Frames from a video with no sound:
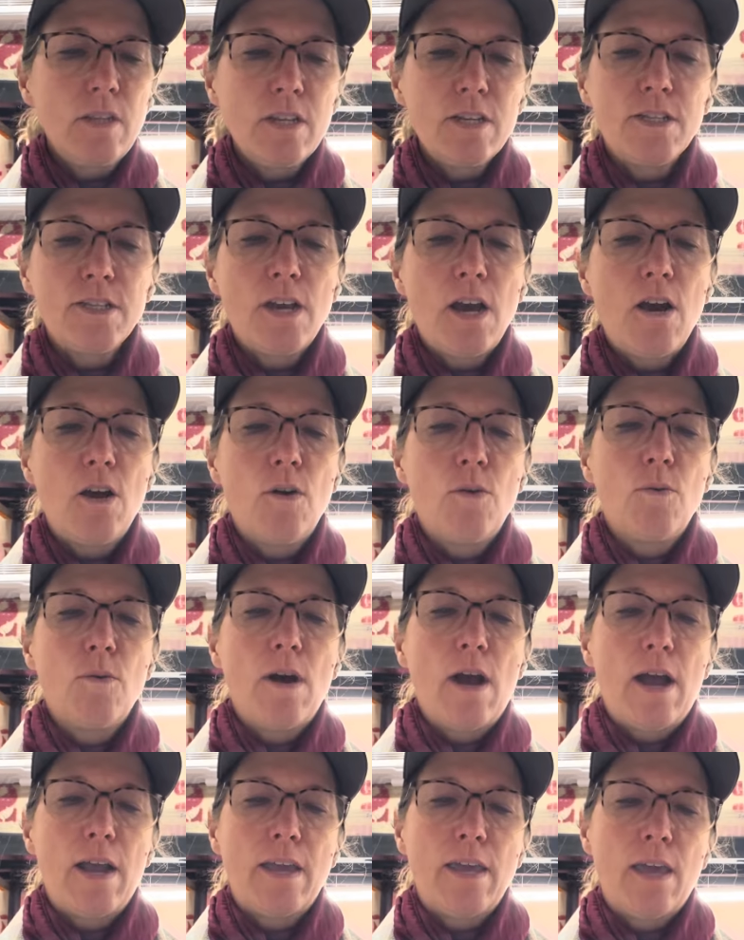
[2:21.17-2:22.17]
So
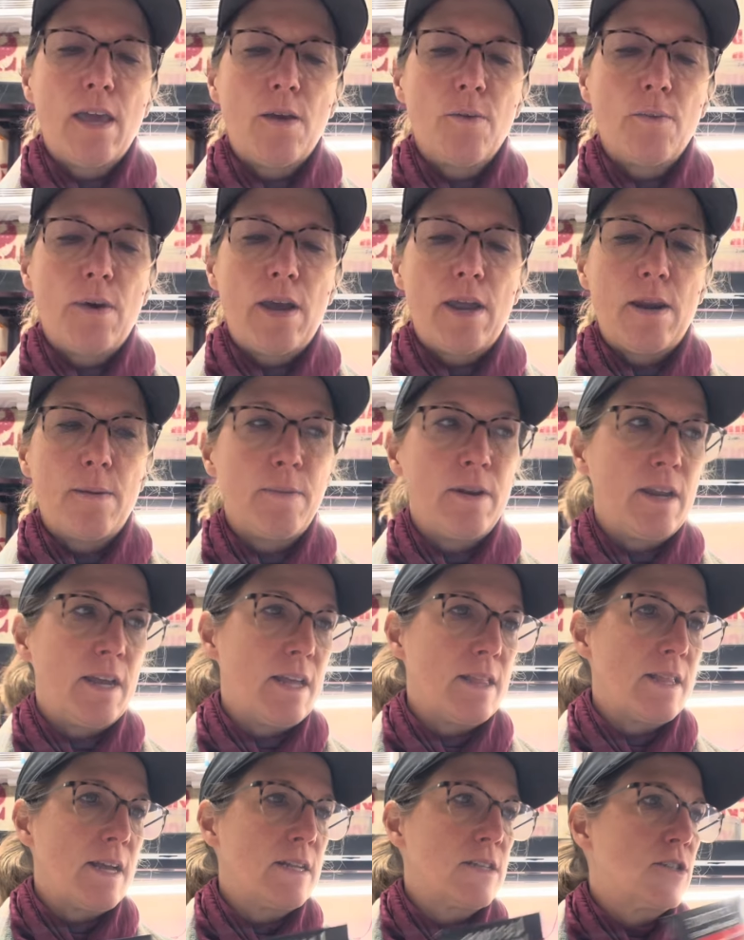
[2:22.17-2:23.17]
I can't wait. I'm going to
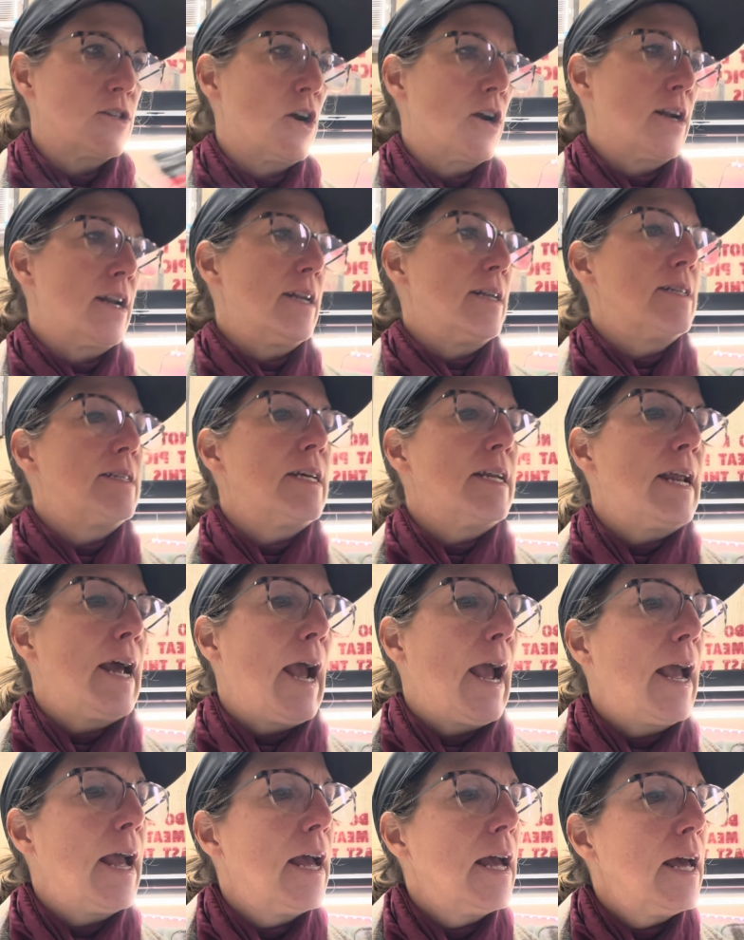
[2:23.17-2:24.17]
get that started
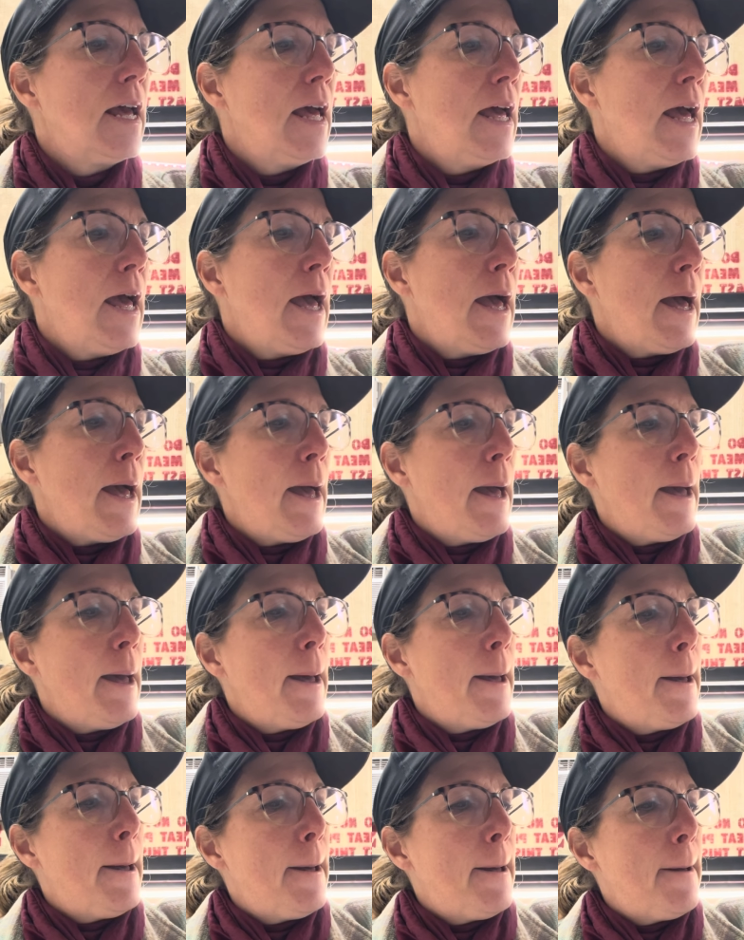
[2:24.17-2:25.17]
today.
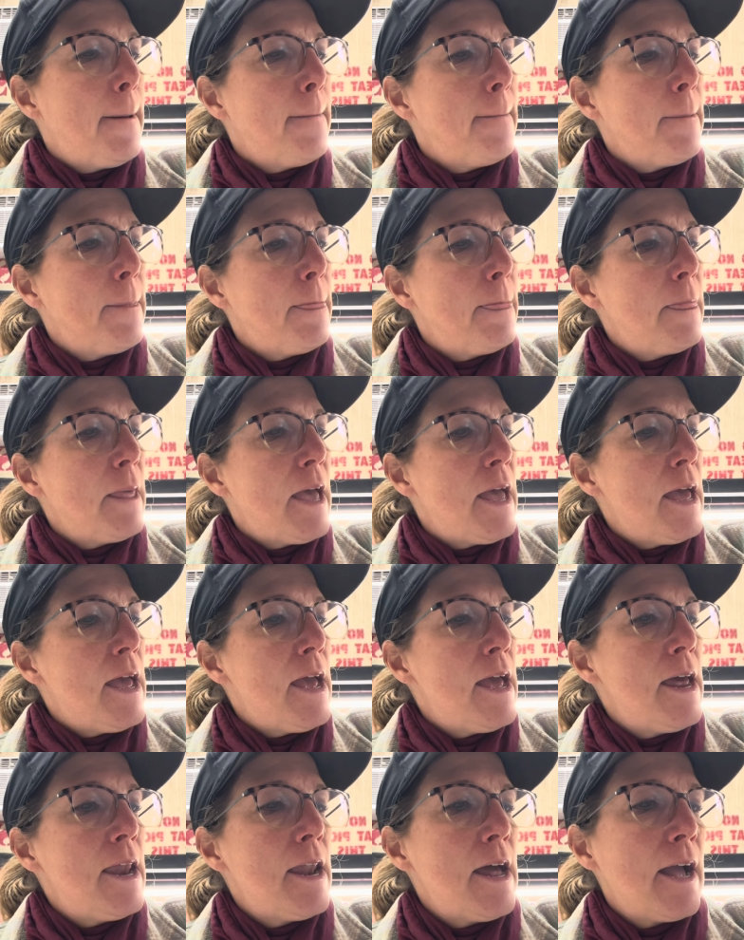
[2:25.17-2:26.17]

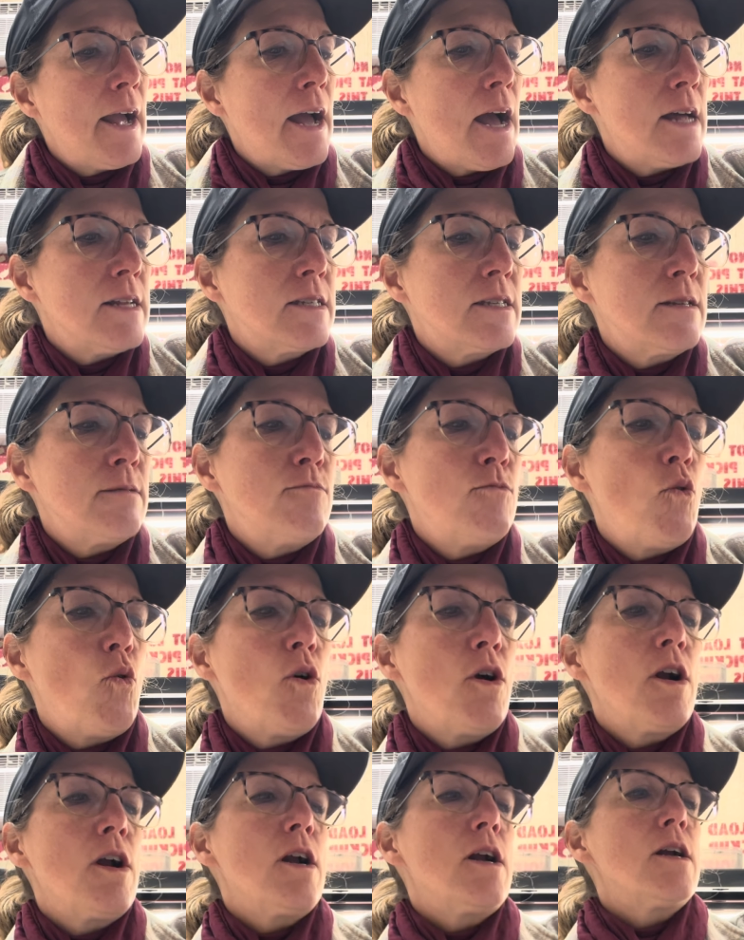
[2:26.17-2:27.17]
Then I got some more
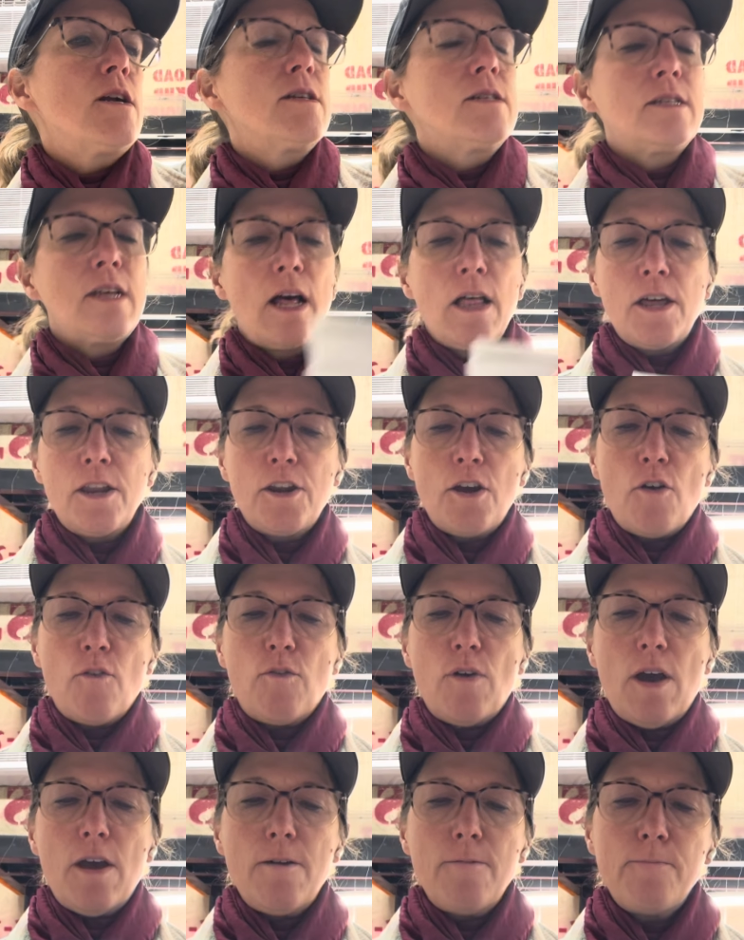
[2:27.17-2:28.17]

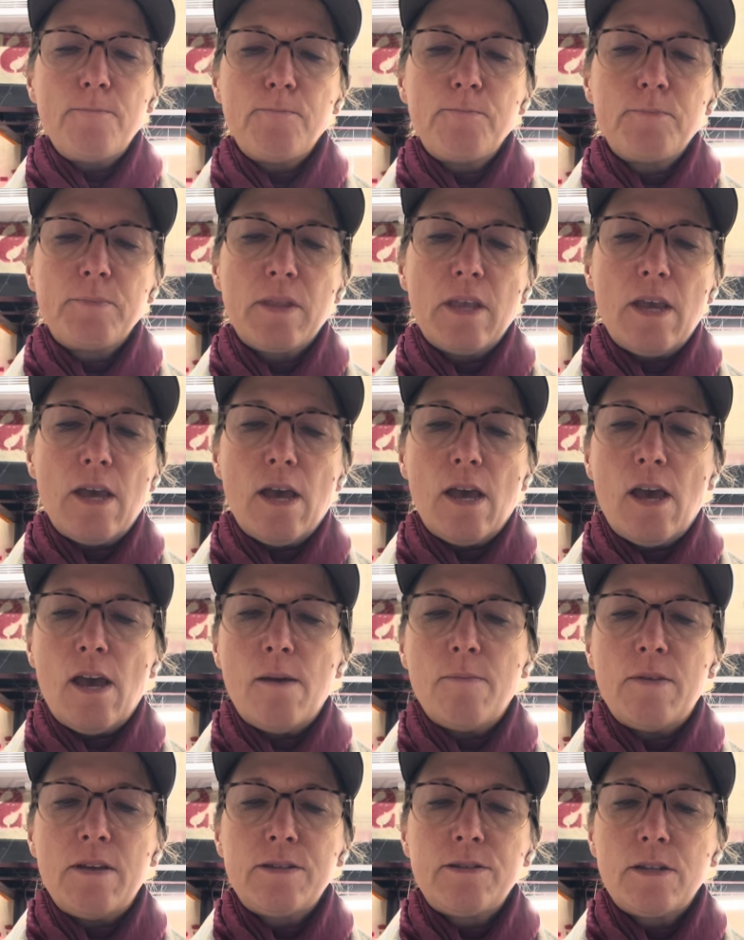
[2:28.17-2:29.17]
Salanova.
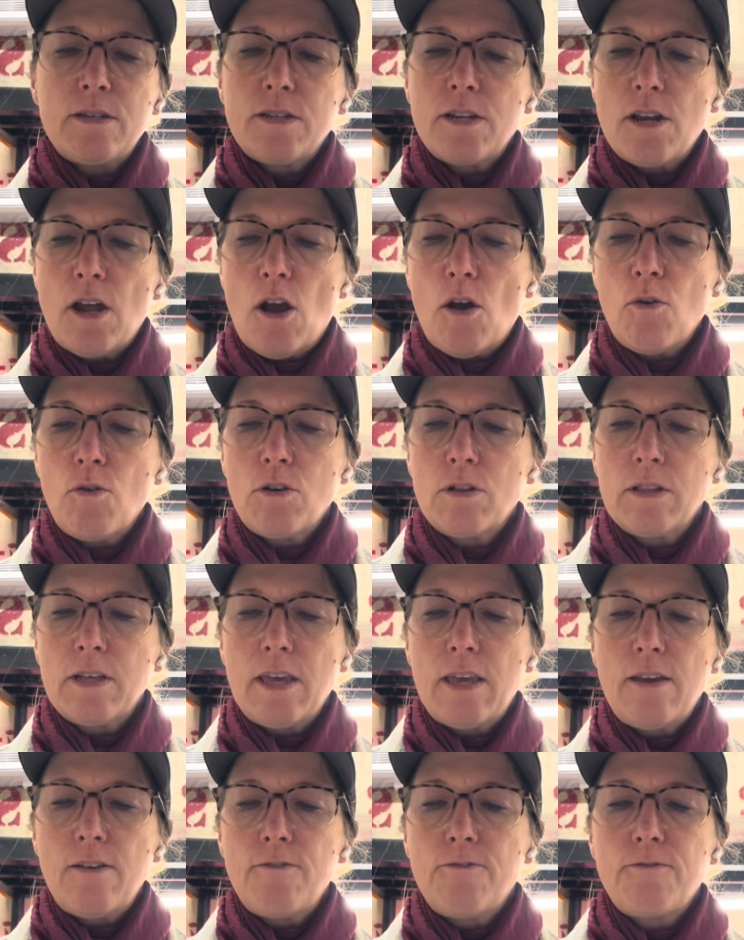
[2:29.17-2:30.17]
And this is an oak
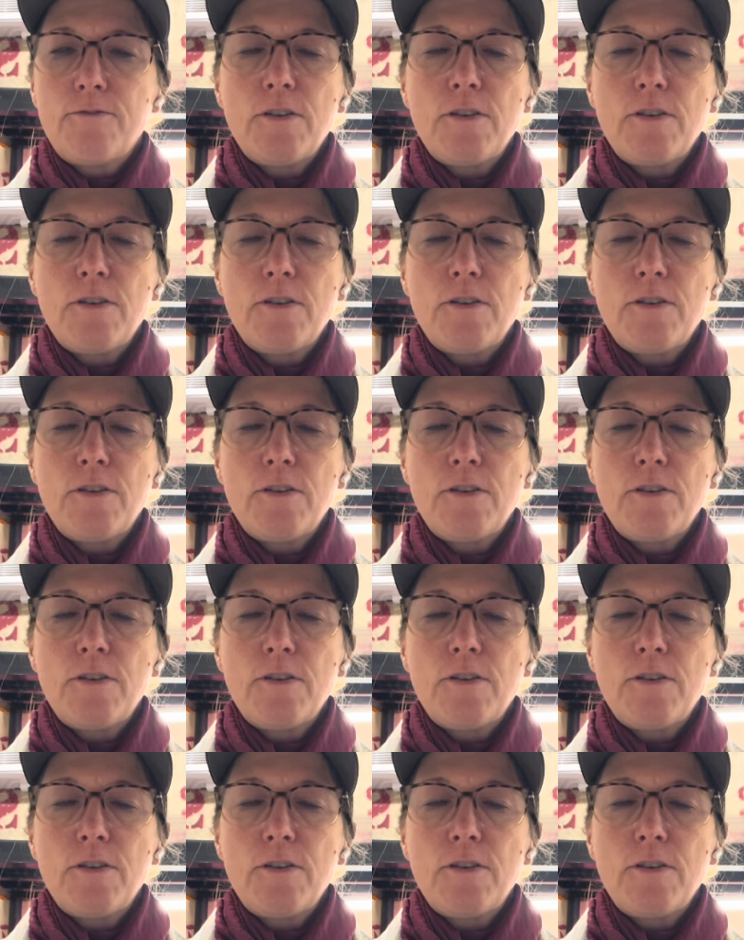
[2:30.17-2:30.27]
leaf